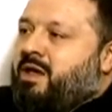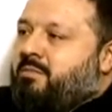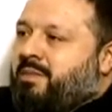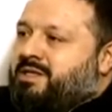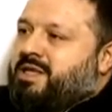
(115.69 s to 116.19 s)

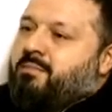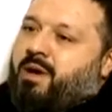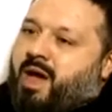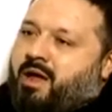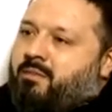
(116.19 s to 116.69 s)
must
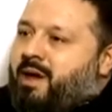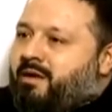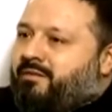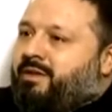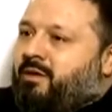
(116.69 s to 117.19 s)
abide by
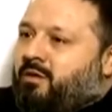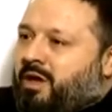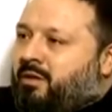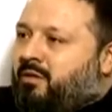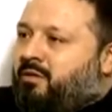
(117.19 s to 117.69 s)
the
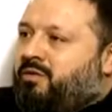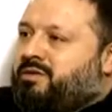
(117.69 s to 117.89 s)
local law.